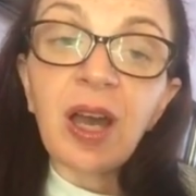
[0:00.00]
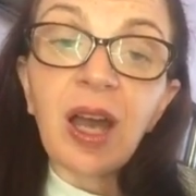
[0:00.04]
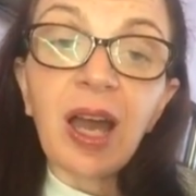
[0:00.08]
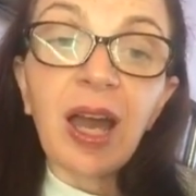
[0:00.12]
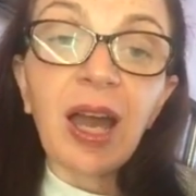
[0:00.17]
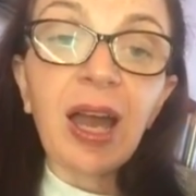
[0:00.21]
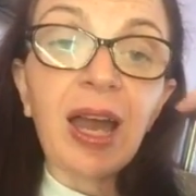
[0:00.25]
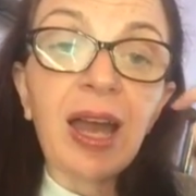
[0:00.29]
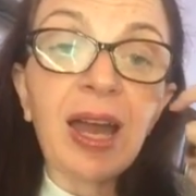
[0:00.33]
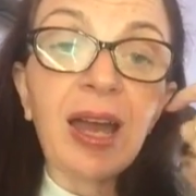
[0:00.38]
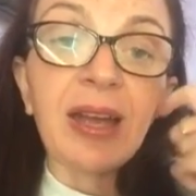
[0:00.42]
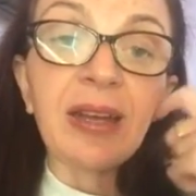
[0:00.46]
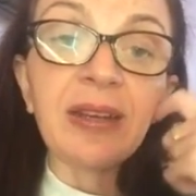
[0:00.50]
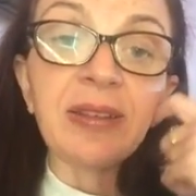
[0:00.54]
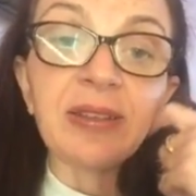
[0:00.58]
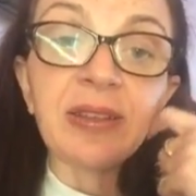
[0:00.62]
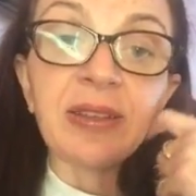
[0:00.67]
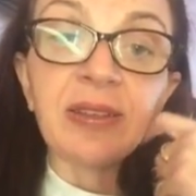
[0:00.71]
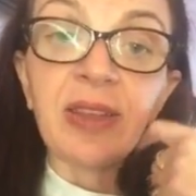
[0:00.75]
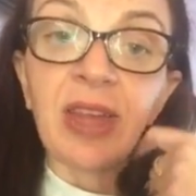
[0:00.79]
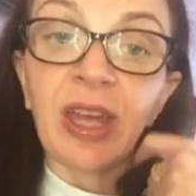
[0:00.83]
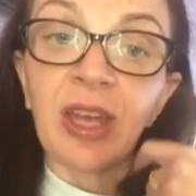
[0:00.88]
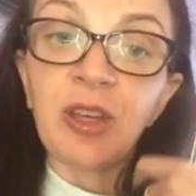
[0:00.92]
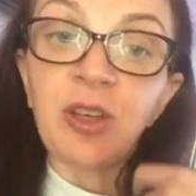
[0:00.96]
and
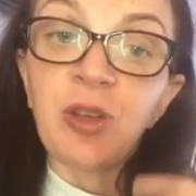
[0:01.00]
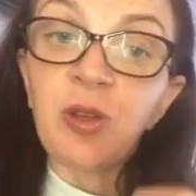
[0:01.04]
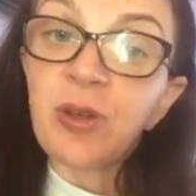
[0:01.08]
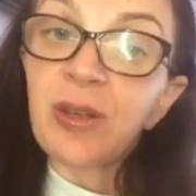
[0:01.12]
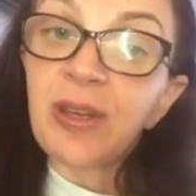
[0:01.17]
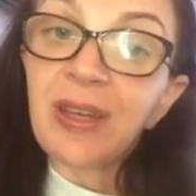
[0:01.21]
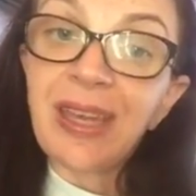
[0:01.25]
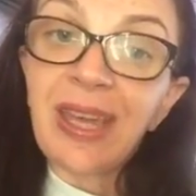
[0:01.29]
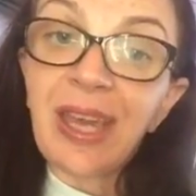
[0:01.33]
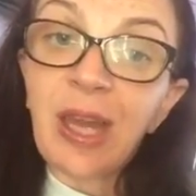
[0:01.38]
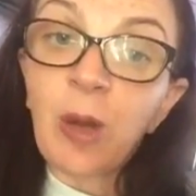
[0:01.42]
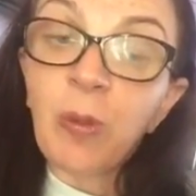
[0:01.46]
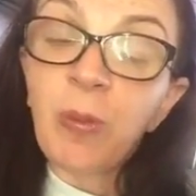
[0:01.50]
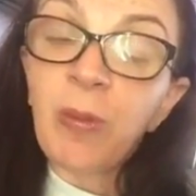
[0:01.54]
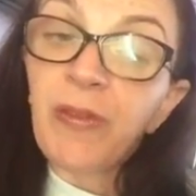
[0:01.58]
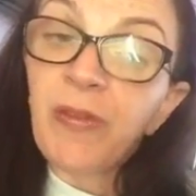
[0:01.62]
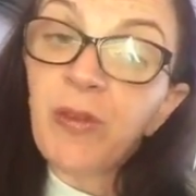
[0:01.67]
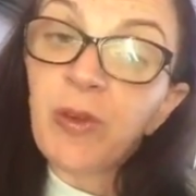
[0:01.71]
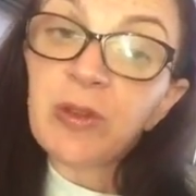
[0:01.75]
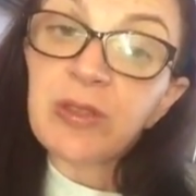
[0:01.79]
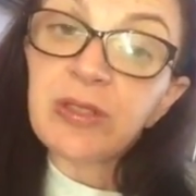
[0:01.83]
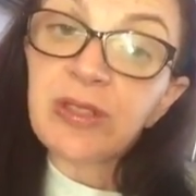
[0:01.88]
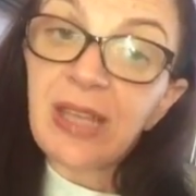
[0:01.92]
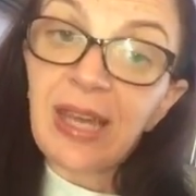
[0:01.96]
then you can get on with
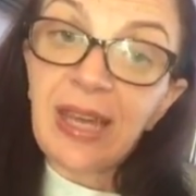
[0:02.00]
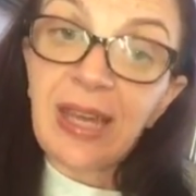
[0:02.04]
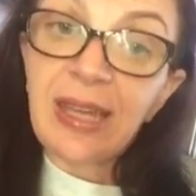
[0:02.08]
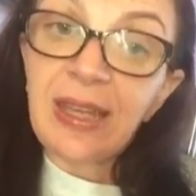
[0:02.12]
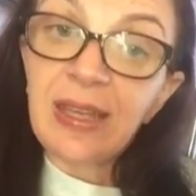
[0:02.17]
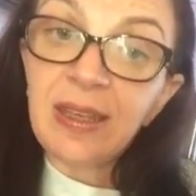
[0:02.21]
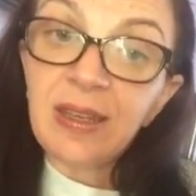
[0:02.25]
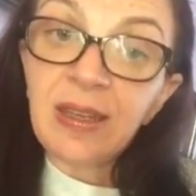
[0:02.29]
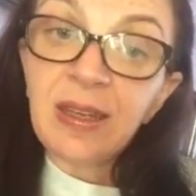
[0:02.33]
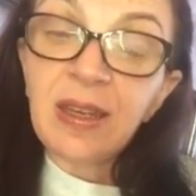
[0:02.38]
your day.